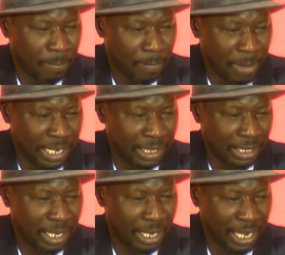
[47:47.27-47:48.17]

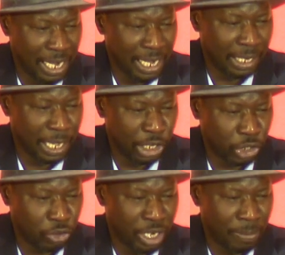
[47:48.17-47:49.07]
medicine, healing,
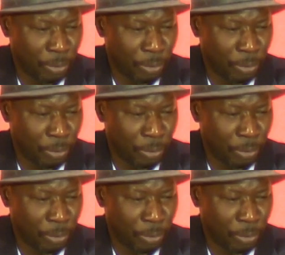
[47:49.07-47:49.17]
history,